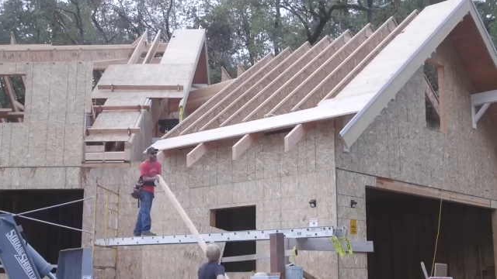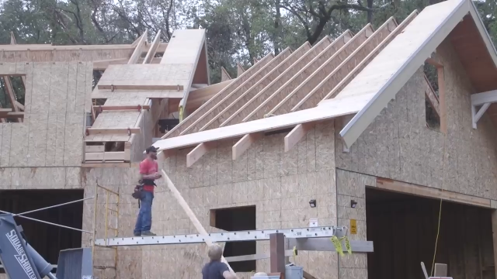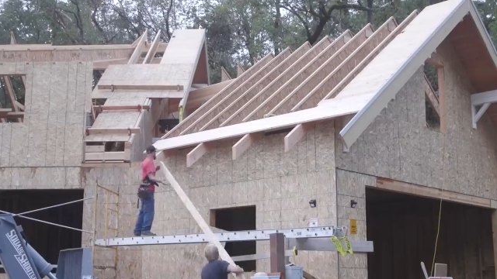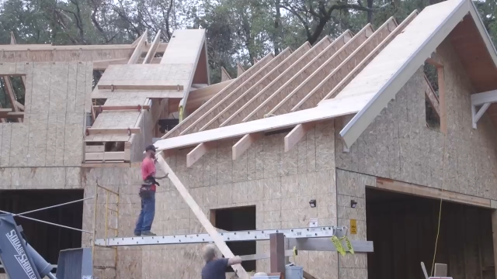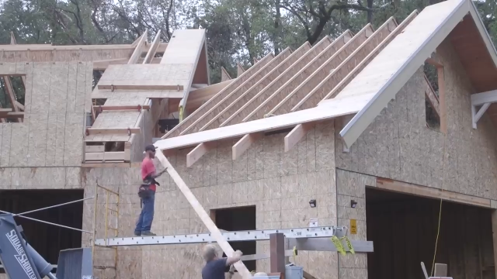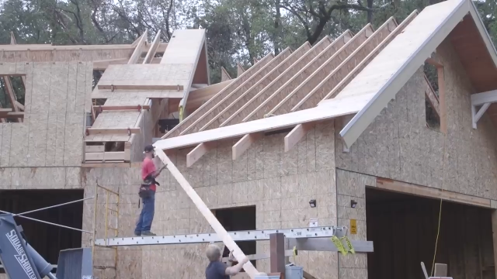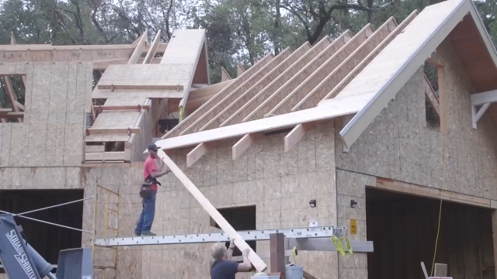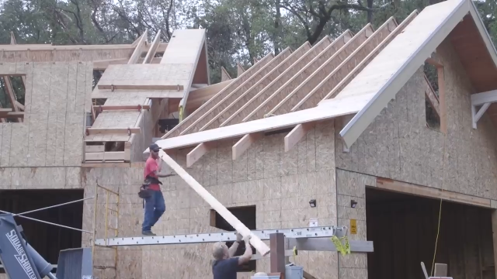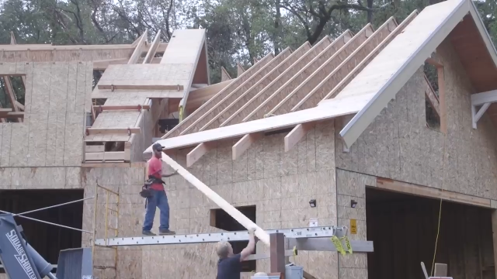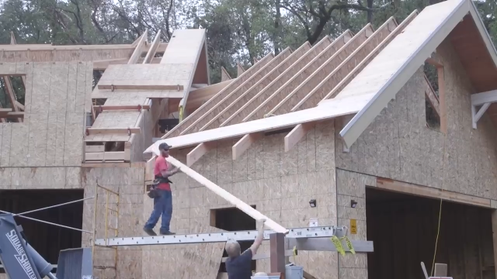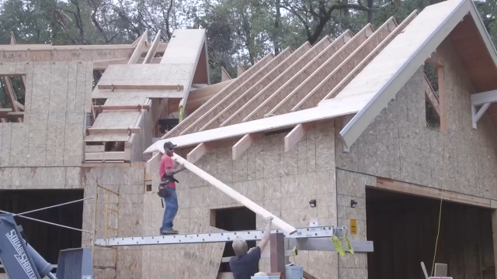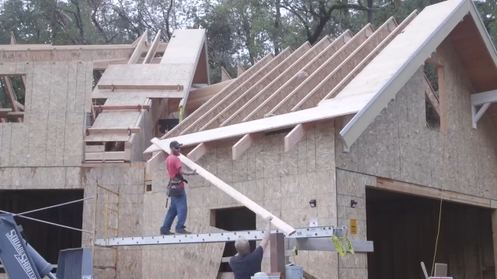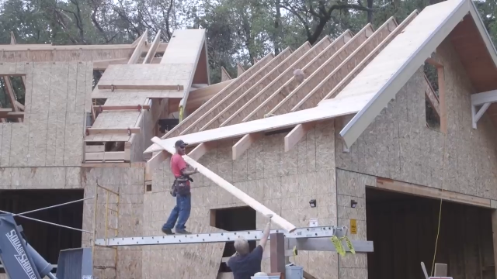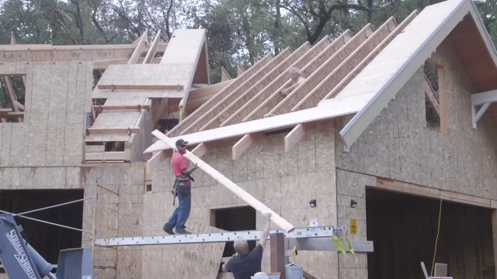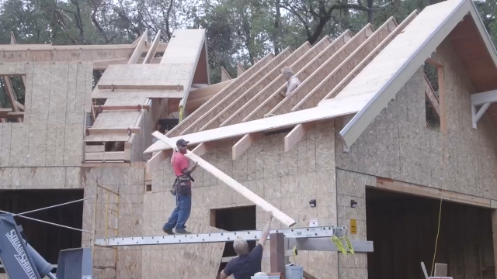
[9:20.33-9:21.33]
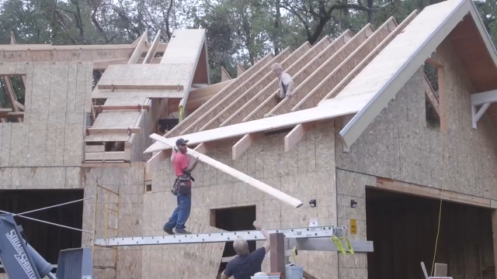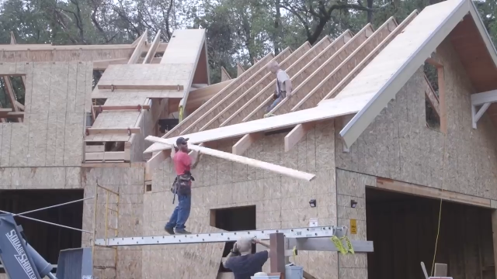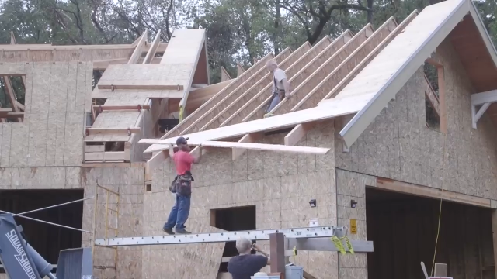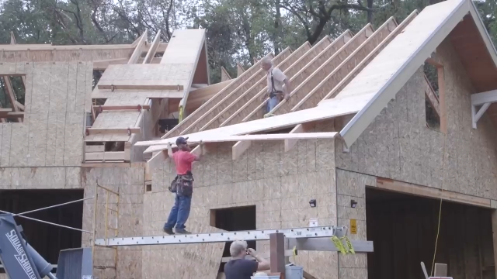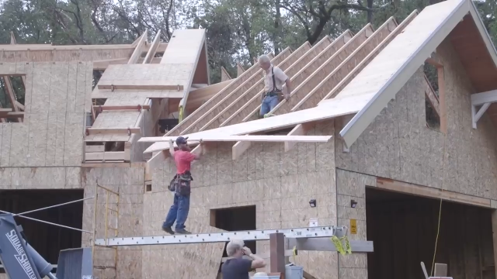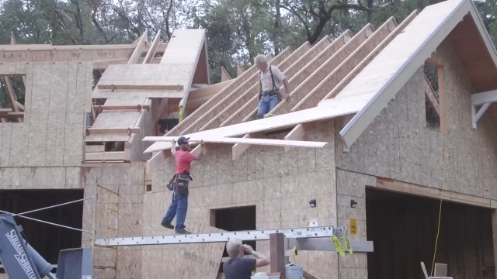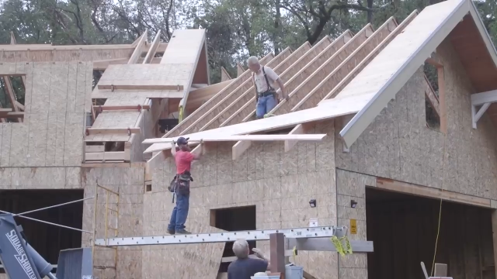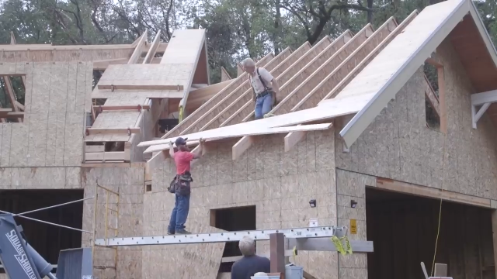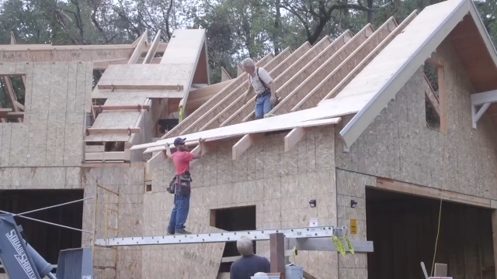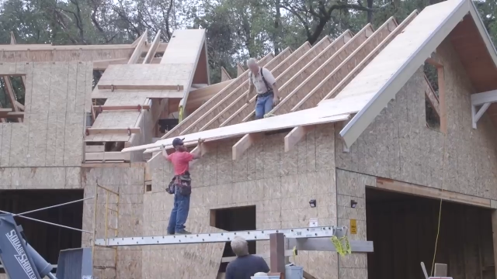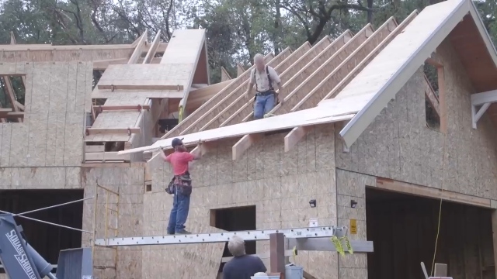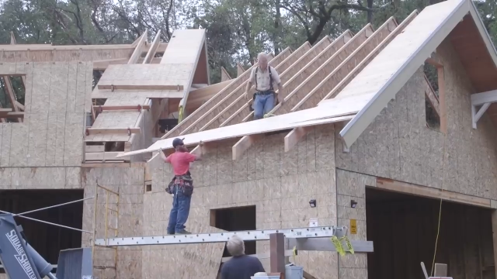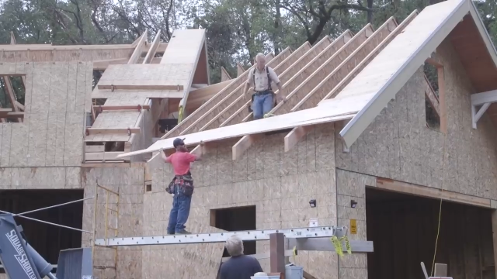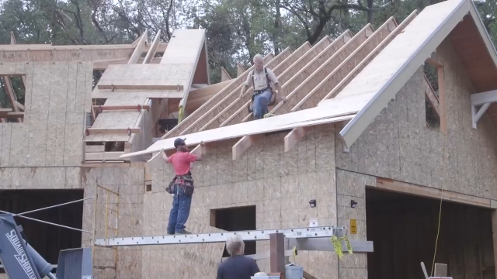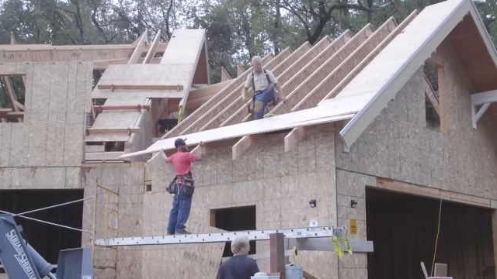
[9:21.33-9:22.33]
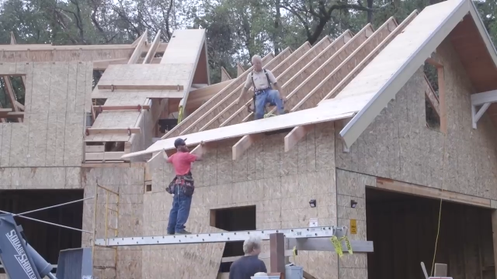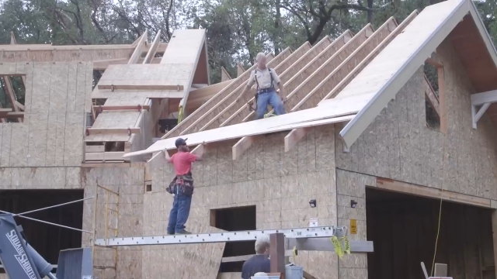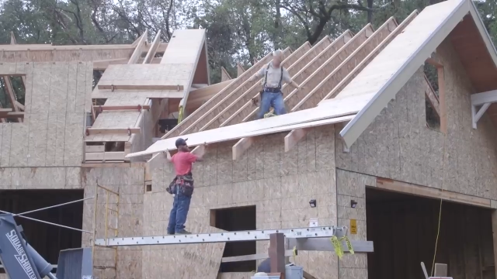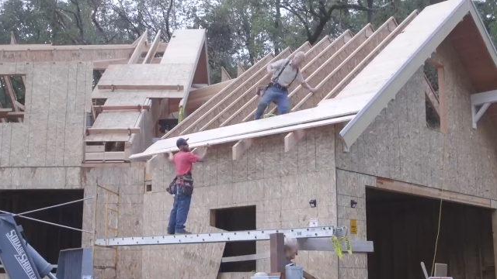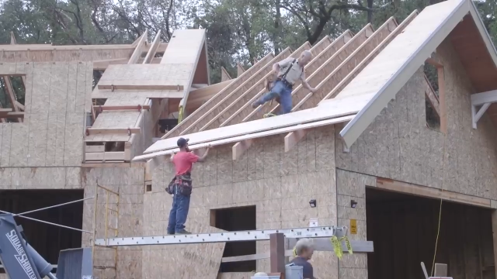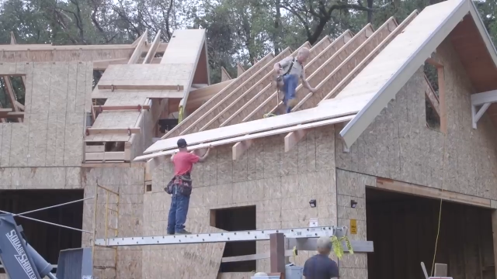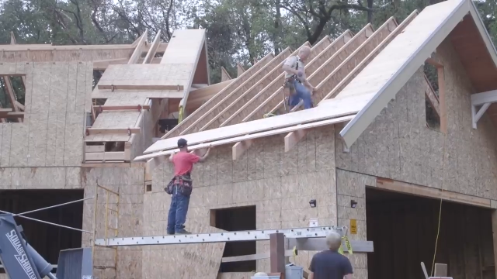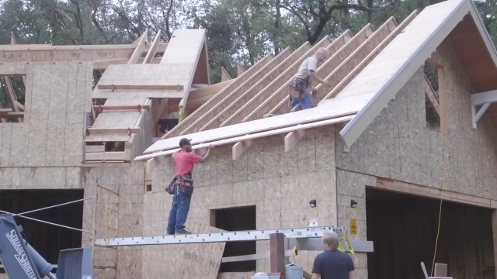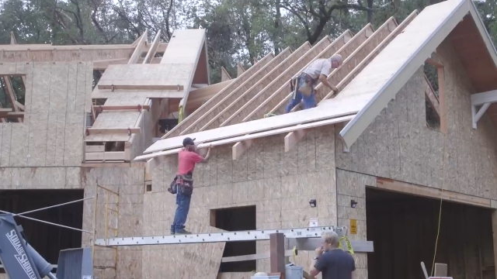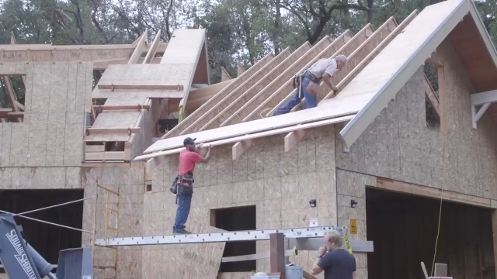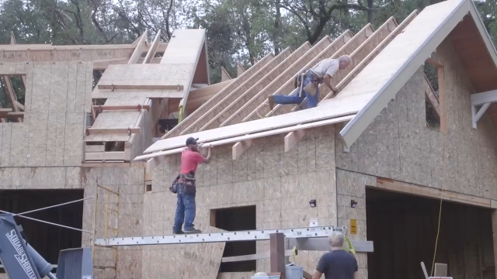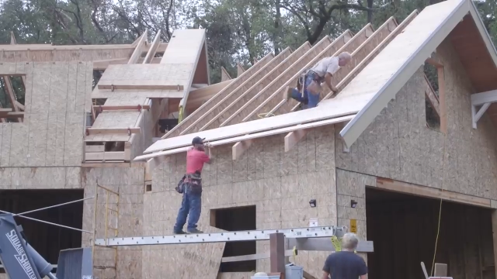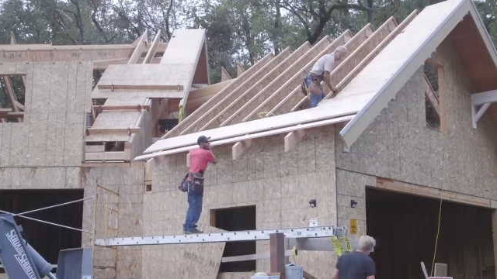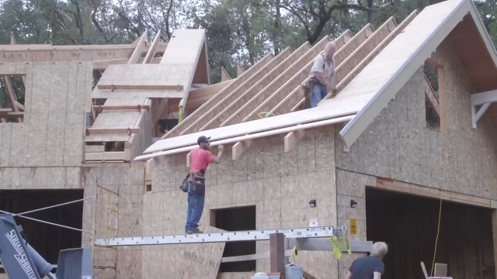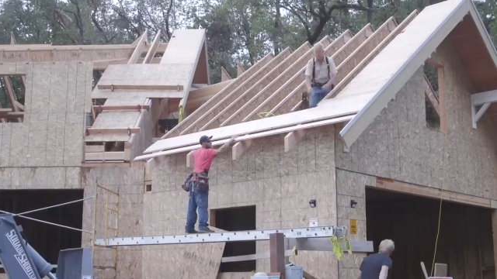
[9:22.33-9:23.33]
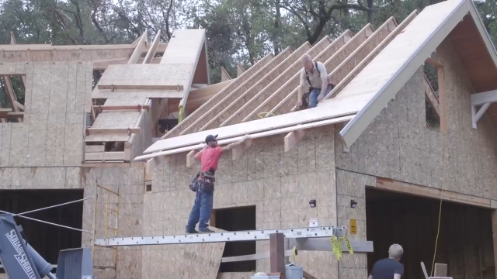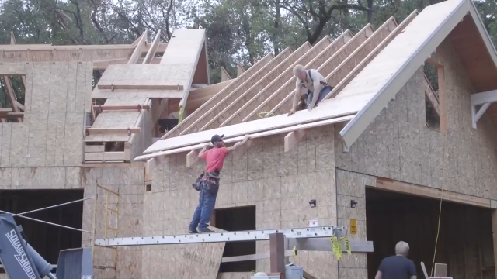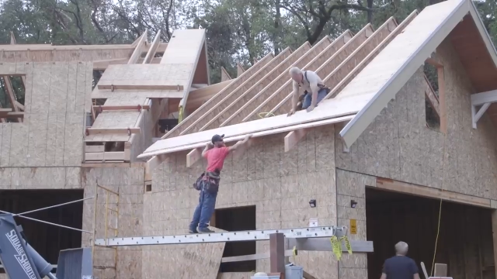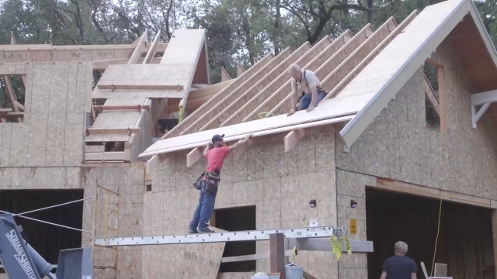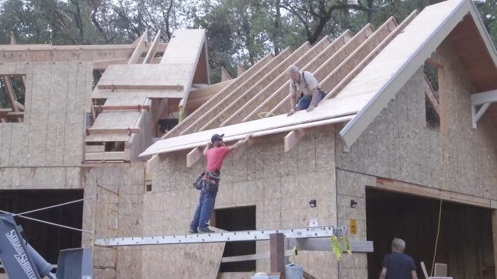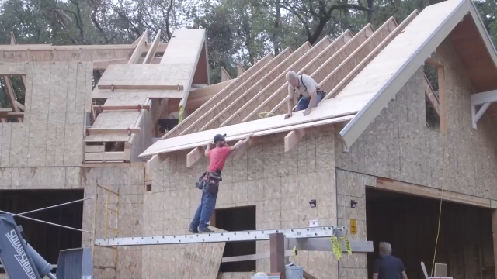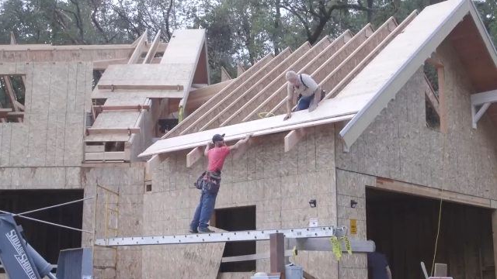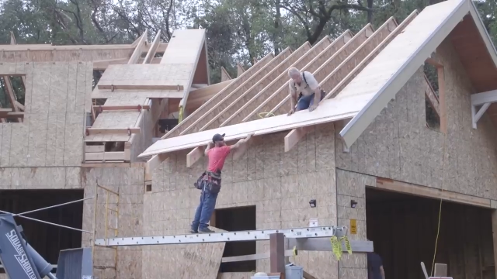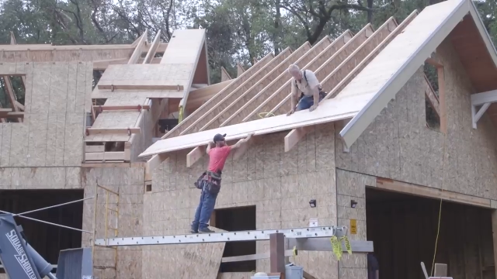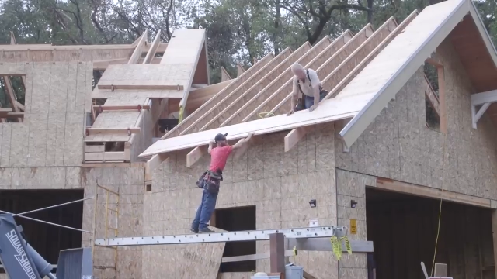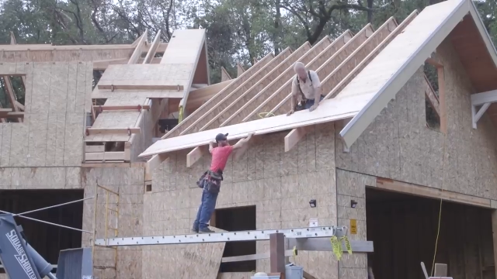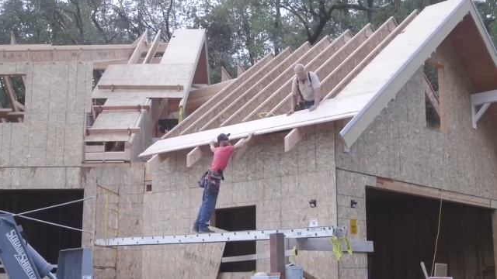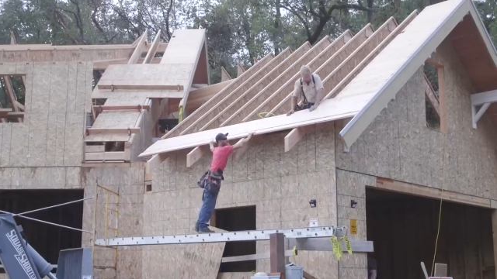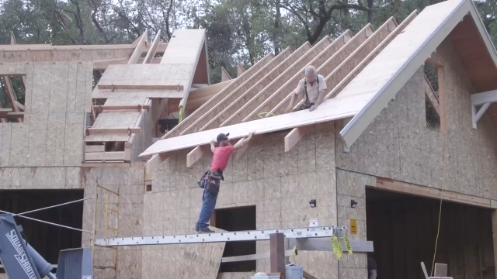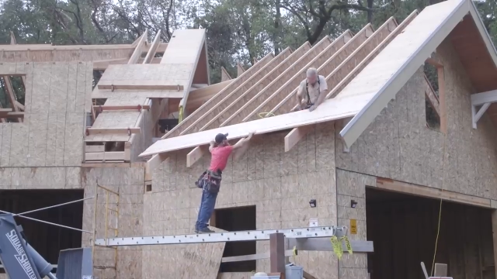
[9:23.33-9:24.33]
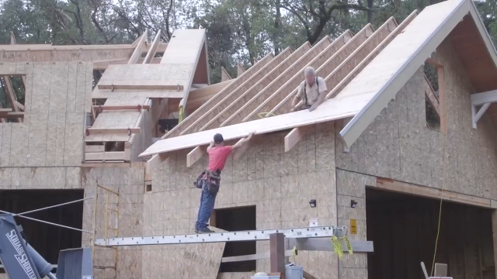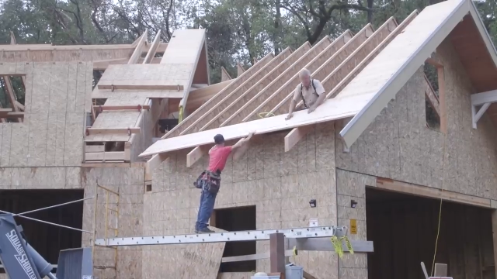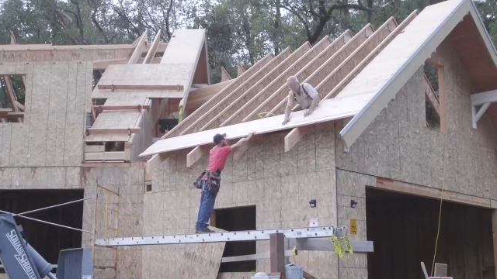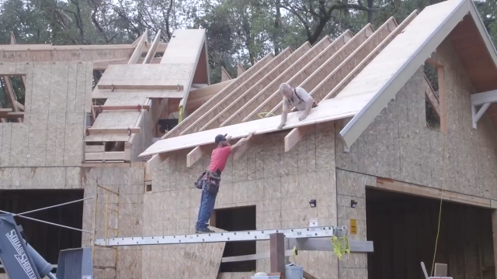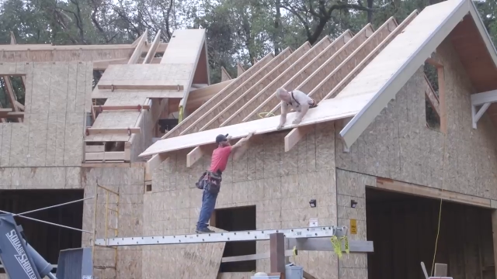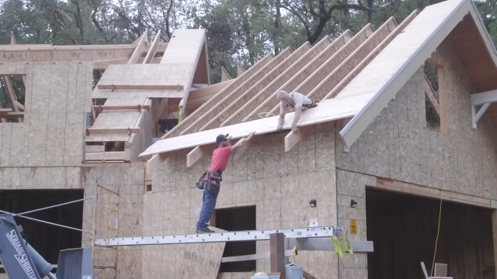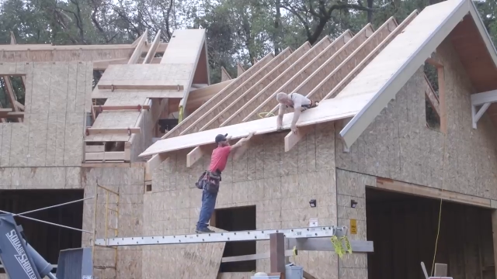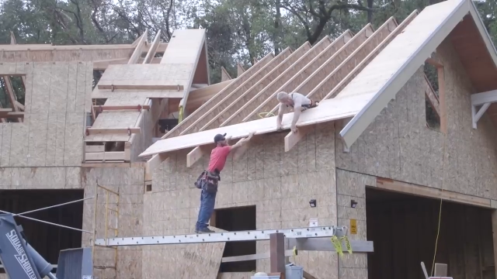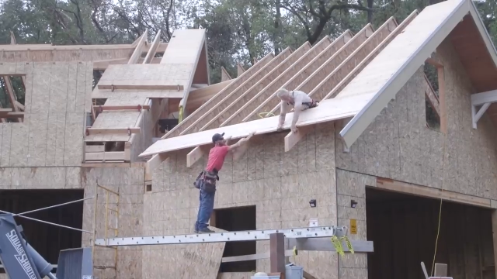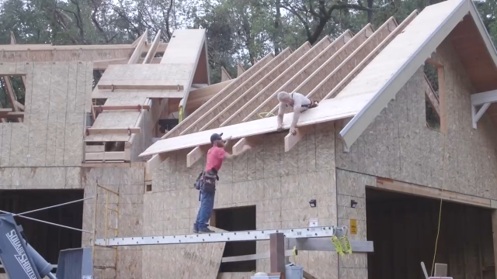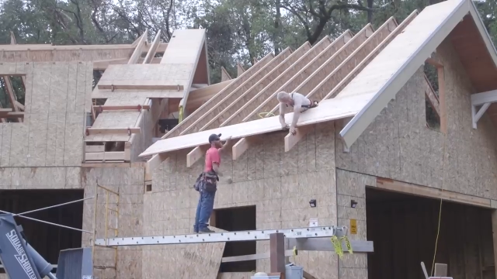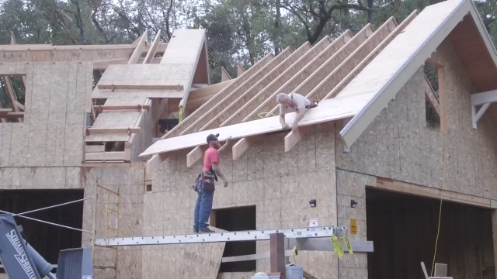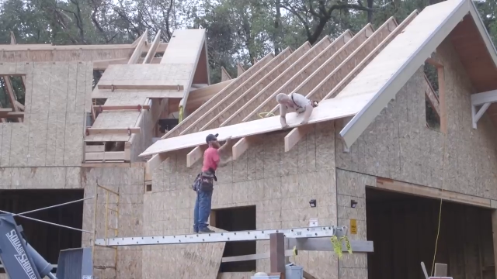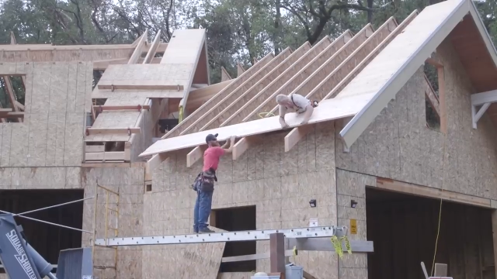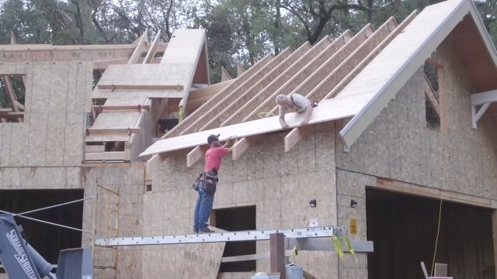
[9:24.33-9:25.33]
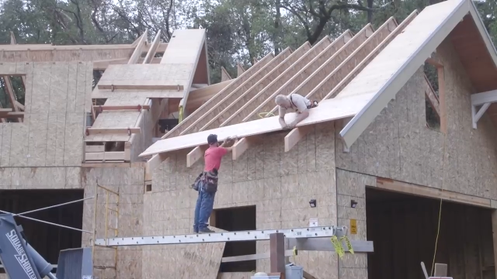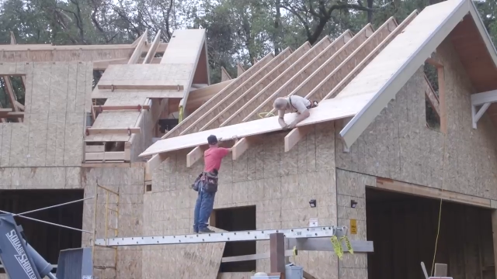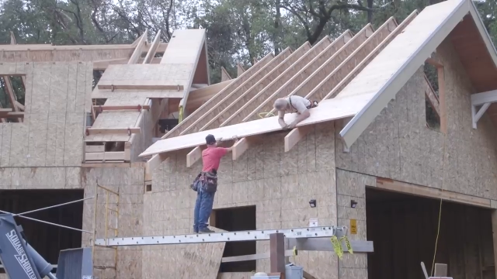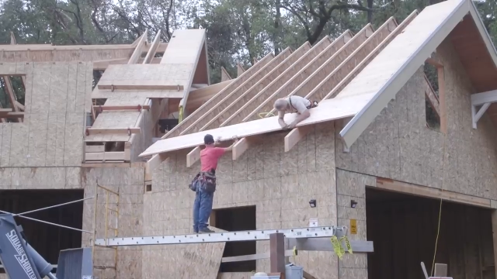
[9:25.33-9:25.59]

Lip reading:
(no speaker visible)